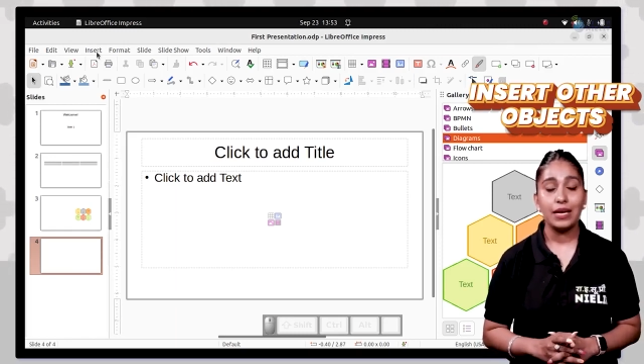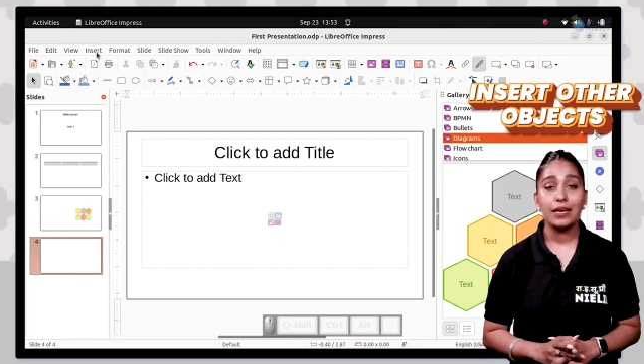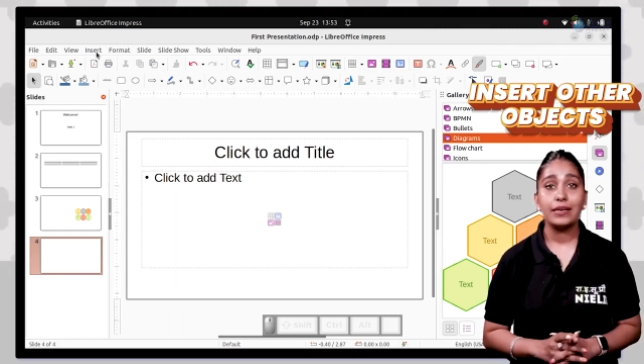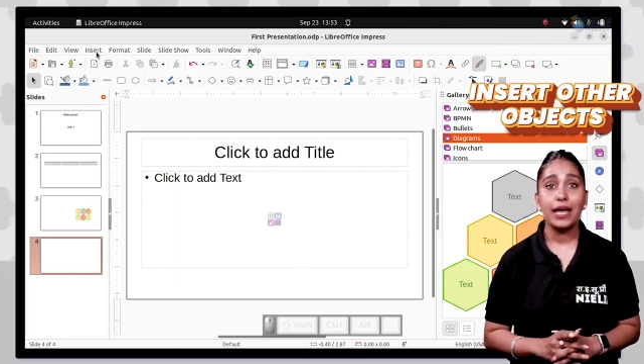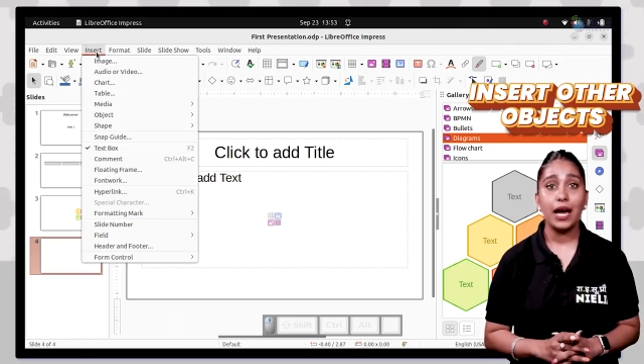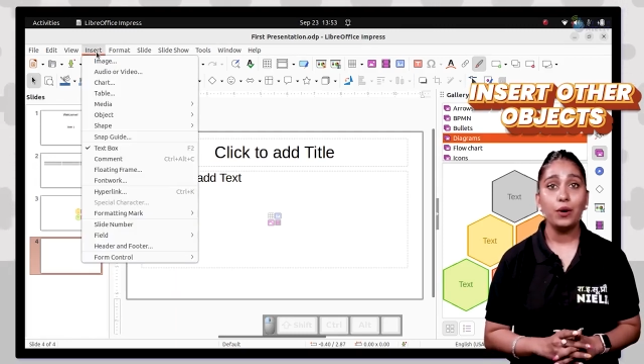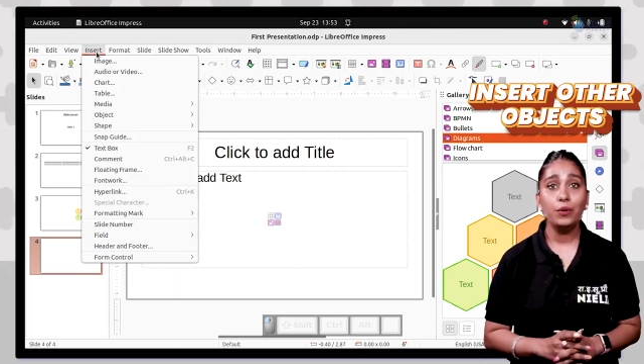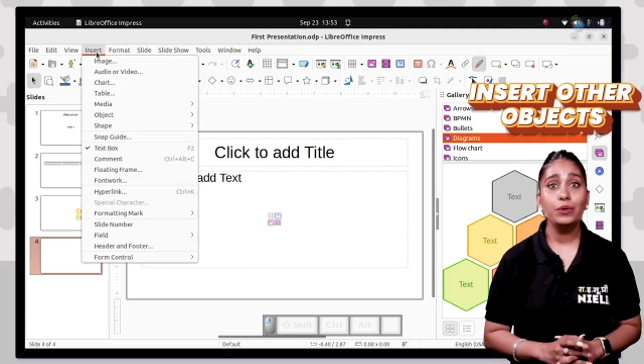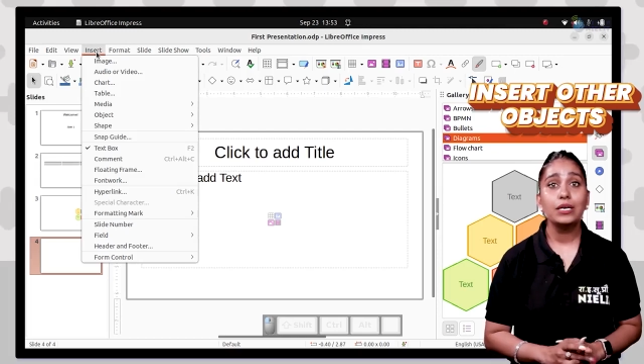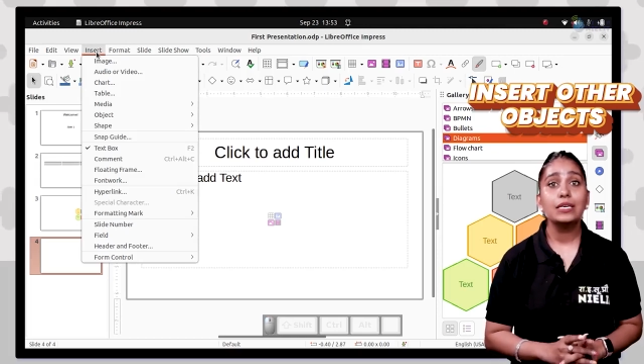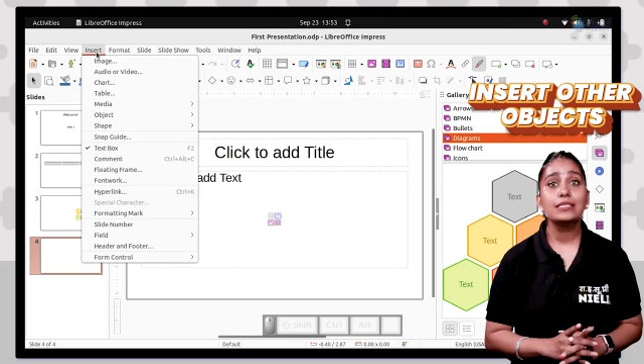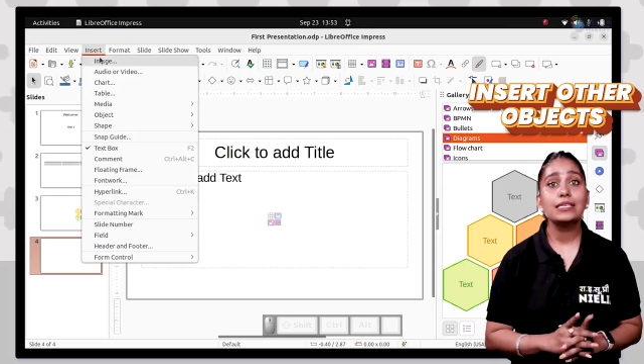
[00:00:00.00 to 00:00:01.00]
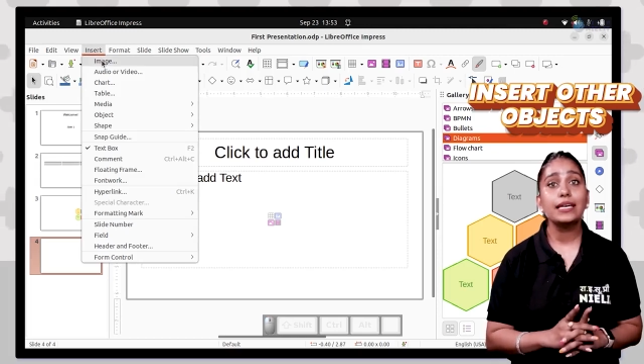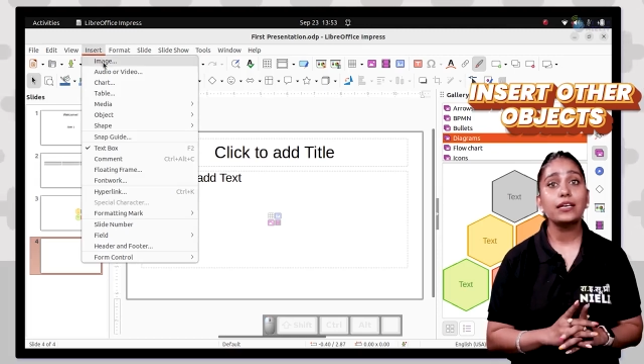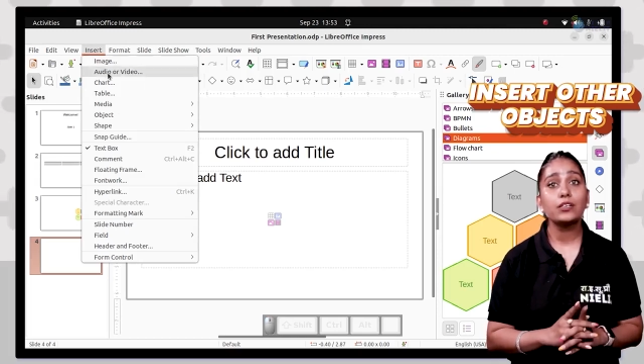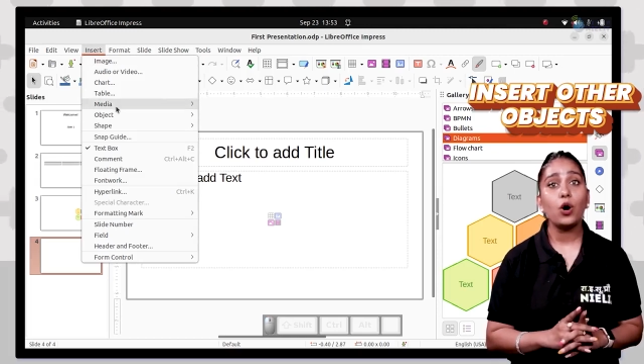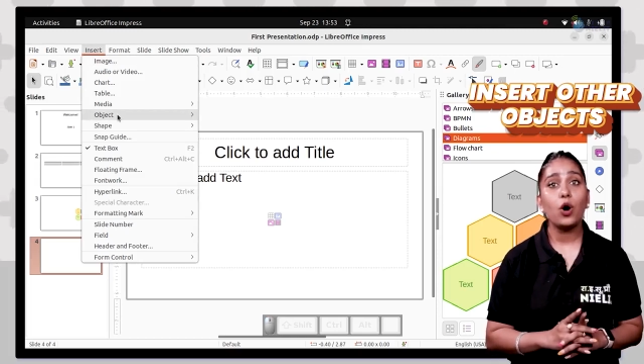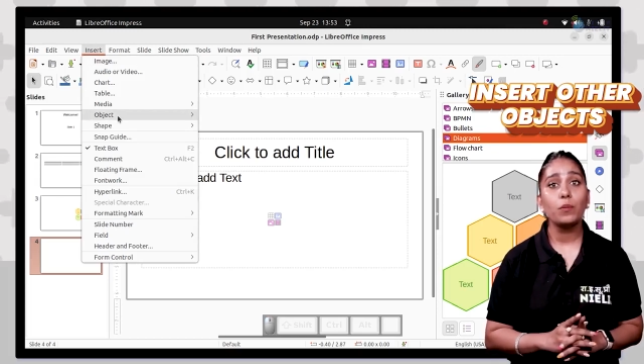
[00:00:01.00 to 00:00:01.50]
Now select
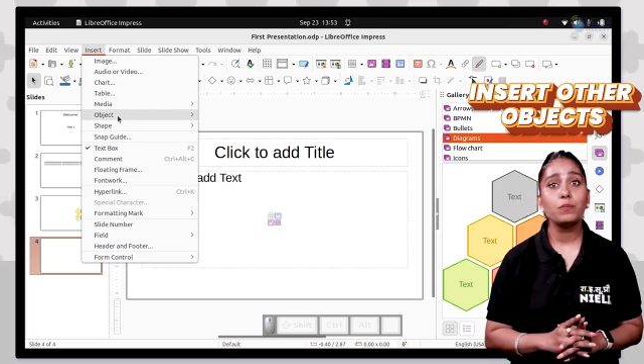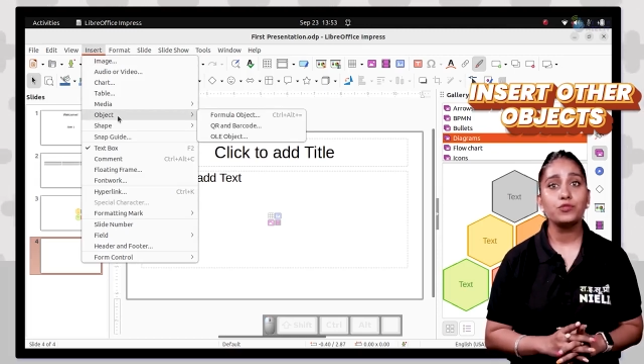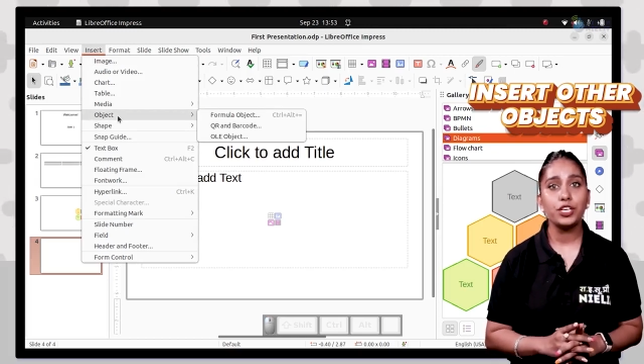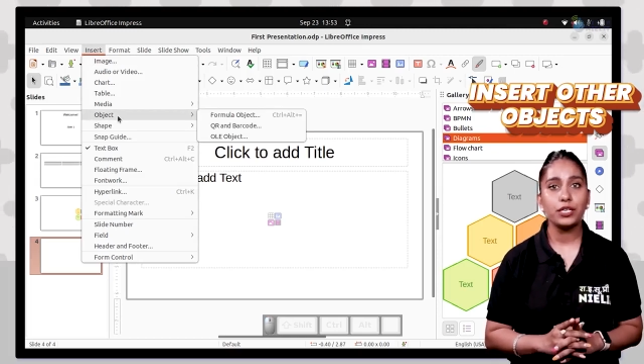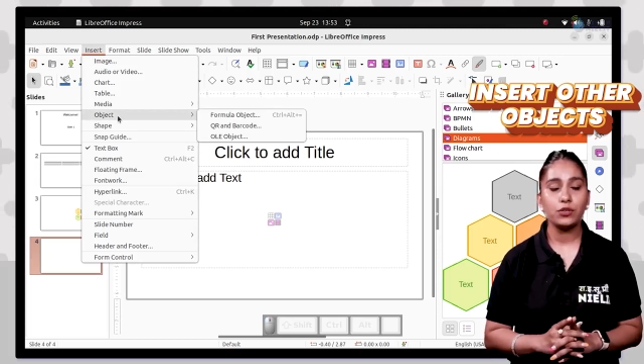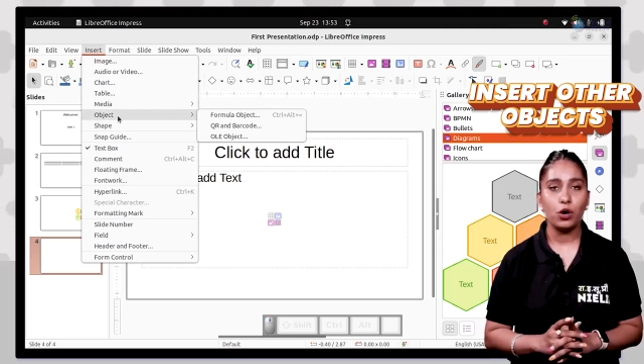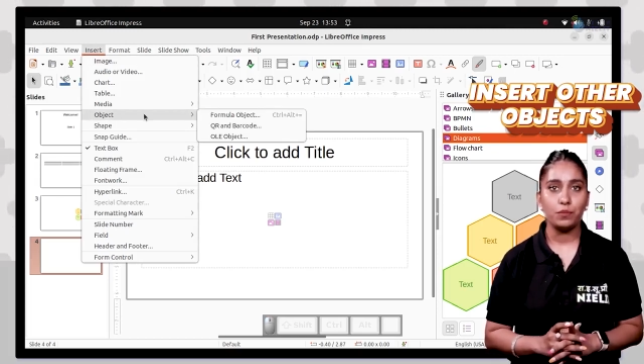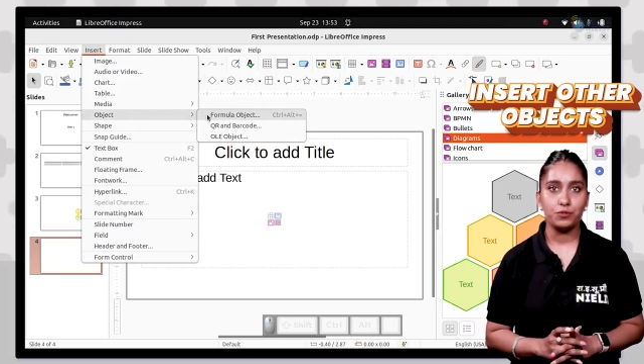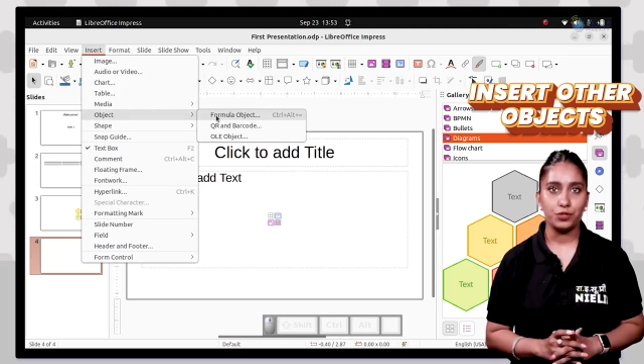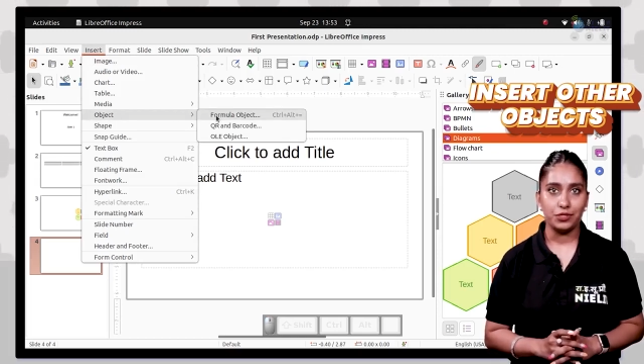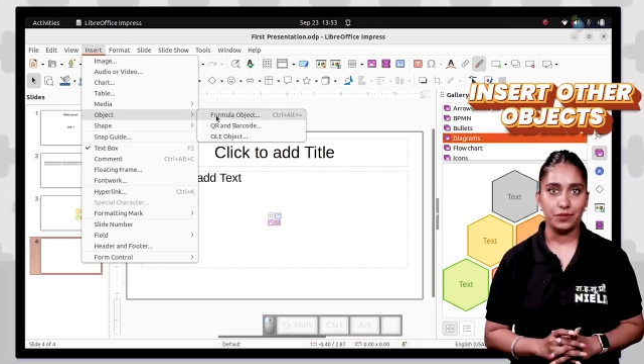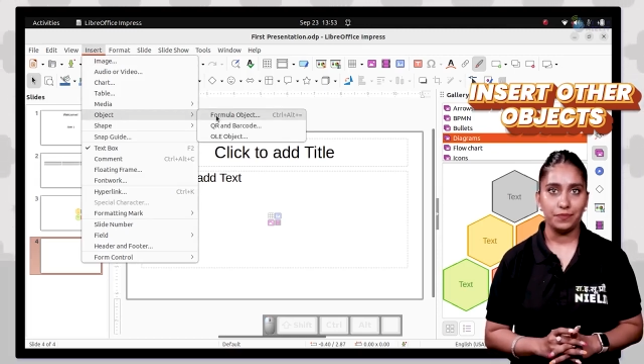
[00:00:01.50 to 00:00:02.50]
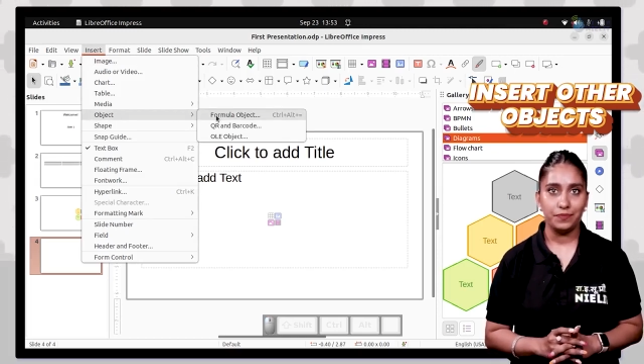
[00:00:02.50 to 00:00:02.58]
Object option.